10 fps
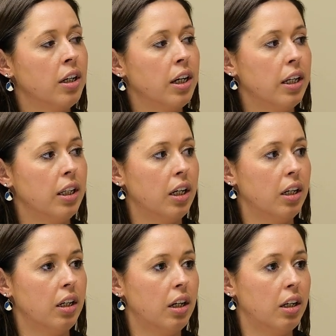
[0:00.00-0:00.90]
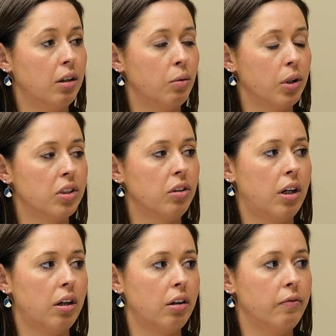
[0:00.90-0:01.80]
and then worked a
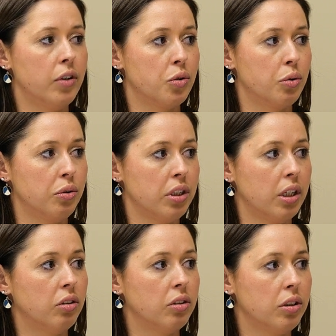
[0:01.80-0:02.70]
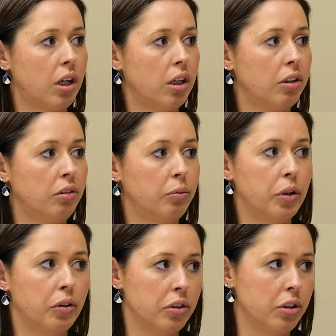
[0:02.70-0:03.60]
lot on visual skills,
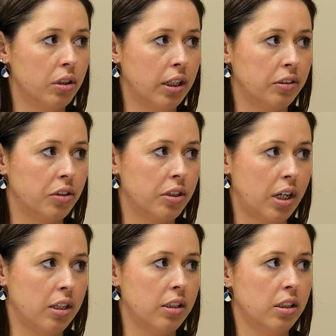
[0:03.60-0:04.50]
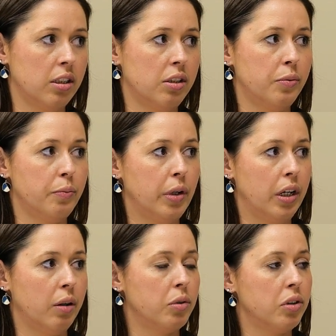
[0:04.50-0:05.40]
oculomotor exercises, being
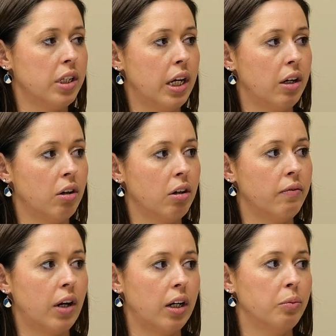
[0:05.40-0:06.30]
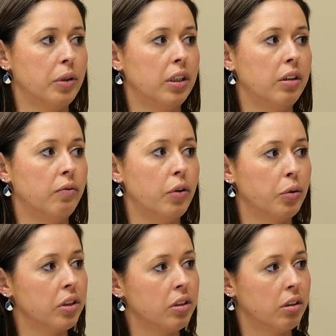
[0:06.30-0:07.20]
able to scan her environment and
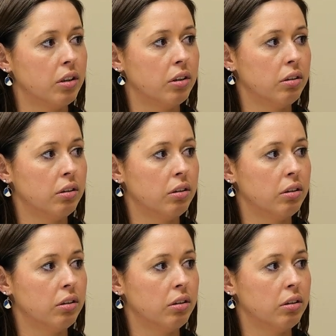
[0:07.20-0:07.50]
focus on a